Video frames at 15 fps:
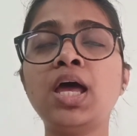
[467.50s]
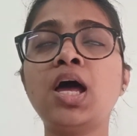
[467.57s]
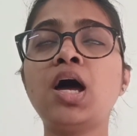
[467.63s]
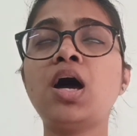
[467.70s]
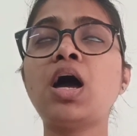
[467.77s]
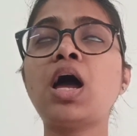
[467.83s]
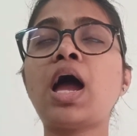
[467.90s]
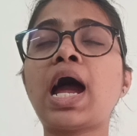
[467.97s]

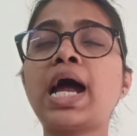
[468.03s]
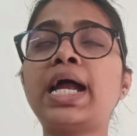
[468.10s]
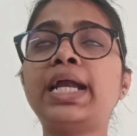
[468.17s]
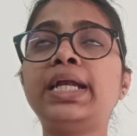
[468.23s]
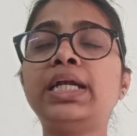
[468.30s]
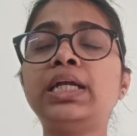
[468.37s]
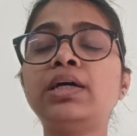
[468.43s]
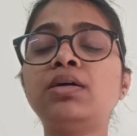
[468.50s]

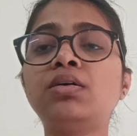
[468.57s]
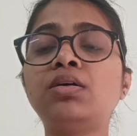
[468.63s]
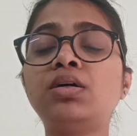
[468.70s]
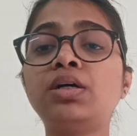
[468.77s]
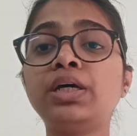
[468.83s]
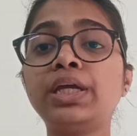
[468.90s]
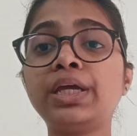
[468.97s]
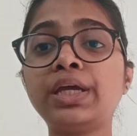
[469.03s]
And
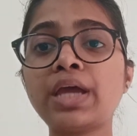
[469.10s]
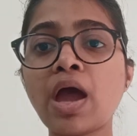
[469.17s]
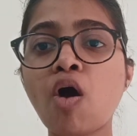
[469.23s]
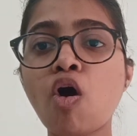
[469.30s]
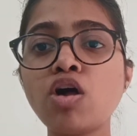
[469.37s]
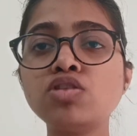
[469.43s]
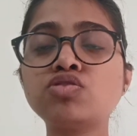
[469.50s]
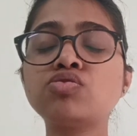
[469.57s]

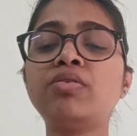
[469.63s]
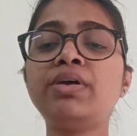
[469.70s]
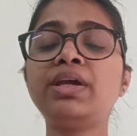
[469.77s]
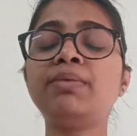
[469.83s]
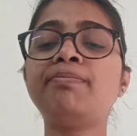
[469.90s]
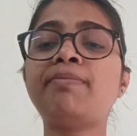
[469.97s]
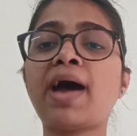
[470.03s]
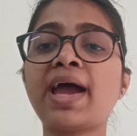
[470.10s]
also
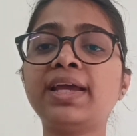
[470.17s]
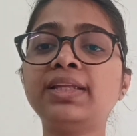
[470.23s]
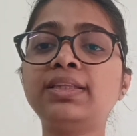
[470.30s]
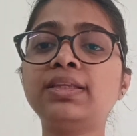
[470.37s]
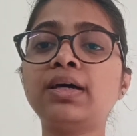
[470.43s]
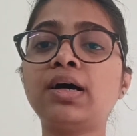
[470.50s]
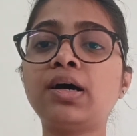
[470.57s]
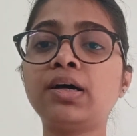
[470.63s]
in
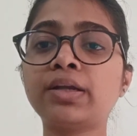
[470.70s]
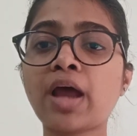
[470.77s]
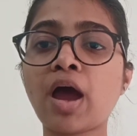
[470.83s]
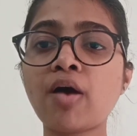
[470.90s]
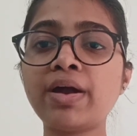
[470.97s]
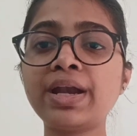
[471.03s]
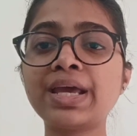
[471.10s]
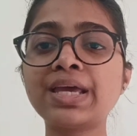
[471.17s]
Python,
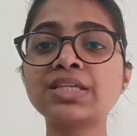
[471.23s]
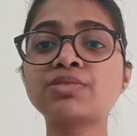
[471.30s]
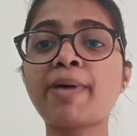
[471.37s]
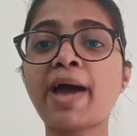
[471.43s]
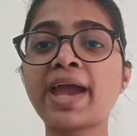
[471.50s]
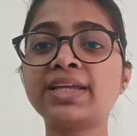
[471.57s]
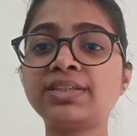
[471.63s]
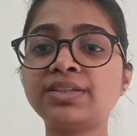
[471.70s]
nowadays
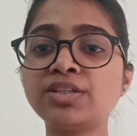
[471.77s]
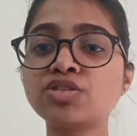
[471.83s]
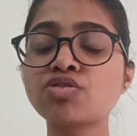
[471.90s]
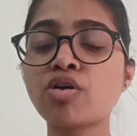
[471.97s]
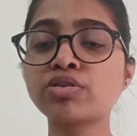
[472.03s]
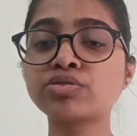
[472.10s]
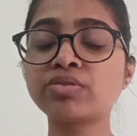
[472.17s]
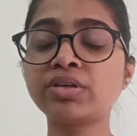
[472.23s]
Python is
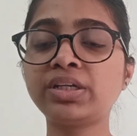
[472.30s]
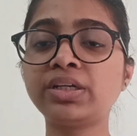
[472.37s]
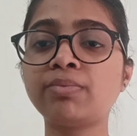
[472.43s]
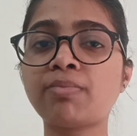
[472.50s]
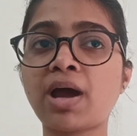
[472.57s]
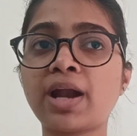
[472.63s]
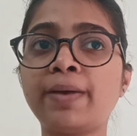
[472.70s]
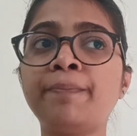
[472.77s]
also in
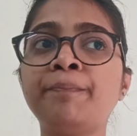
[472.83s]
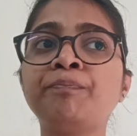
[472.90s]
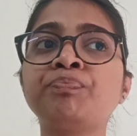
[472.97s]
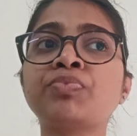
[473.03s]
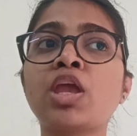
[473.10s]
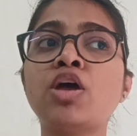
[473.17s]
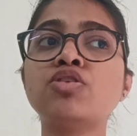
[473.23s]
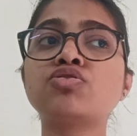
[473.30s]
demand,
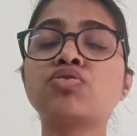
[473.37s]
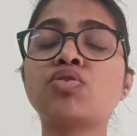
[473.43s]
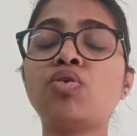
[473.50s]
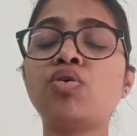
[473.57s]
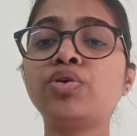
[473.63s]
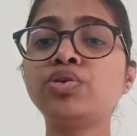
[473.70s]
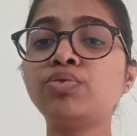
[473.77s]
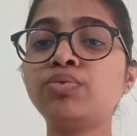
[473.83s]

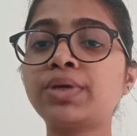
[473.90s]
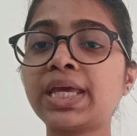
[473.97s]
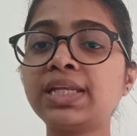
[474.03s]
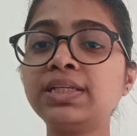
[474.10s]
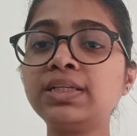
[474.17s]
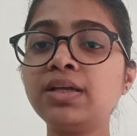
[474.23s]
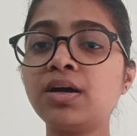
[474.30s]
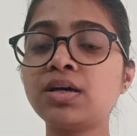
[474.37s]
so you
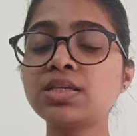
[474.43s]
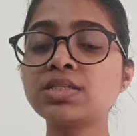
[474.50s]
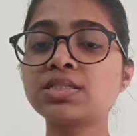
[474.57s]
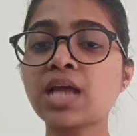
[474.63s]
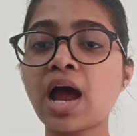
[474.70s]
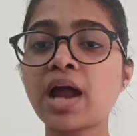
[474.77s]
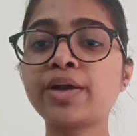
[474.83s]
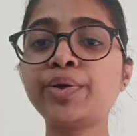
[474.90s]
can
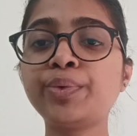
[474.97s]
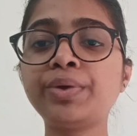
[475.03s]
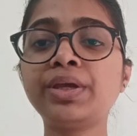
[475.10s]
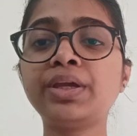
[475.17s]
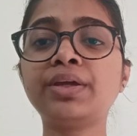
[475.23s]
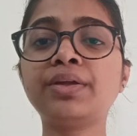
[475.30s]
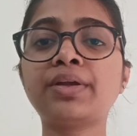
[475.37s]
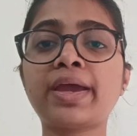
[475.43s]
start
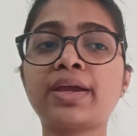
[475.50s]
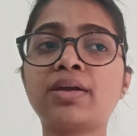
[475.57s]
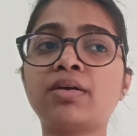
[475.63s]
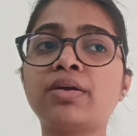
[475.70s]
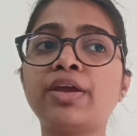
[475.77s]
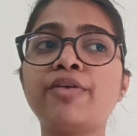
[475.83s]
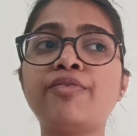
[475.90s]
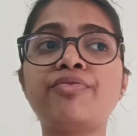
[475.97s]
doing, like
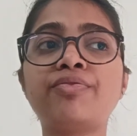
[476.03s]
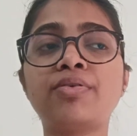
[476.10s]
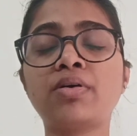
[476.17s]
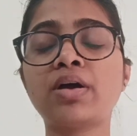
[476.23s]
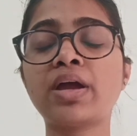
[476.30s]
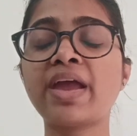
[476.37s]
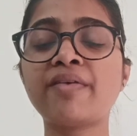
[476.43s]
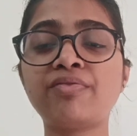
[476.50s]
if
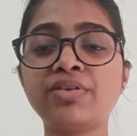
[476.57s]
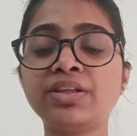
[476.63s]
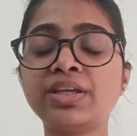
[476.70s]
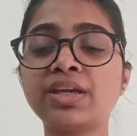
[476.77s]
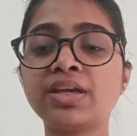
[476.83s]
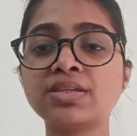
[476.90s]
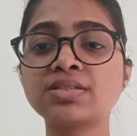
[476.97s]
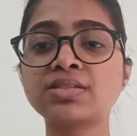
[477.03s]

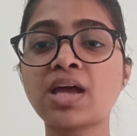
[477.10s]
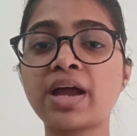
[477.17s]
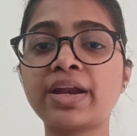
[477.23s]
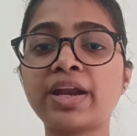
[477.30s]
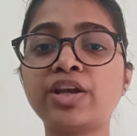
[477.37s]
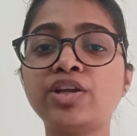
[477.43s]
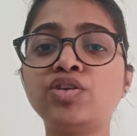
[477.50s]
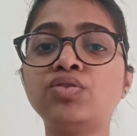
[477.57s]
everything is done
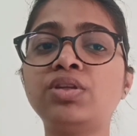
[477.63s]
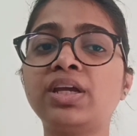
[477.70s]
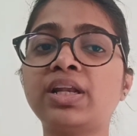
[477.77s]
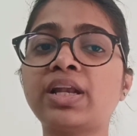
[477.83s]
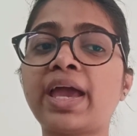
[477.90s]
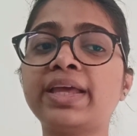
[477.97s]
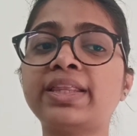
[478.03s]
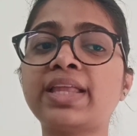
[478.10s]
and you think
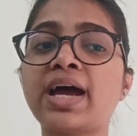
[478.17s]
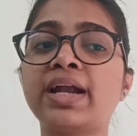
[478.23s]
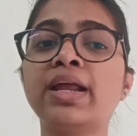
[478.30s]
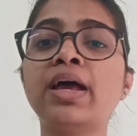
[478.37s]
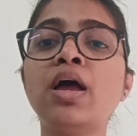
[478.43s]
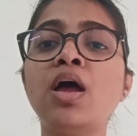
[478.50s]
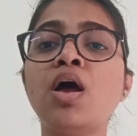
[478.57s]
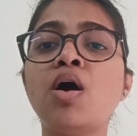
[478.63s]
like that,
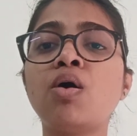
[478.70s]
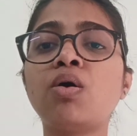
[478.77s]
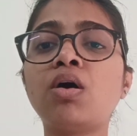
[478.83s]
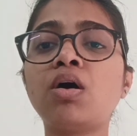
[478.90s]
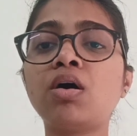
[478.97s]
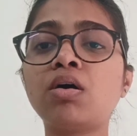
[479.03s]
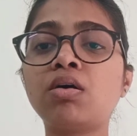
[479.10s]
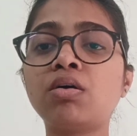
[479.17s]

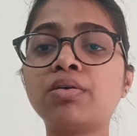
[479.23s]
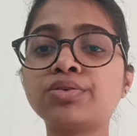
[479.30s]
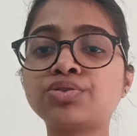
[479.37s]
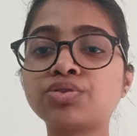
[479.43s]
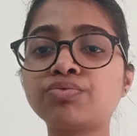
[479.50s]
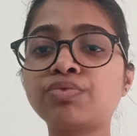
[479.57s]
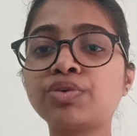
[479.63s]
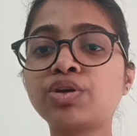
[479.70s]

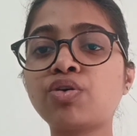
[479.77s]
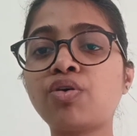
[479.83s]
should we go,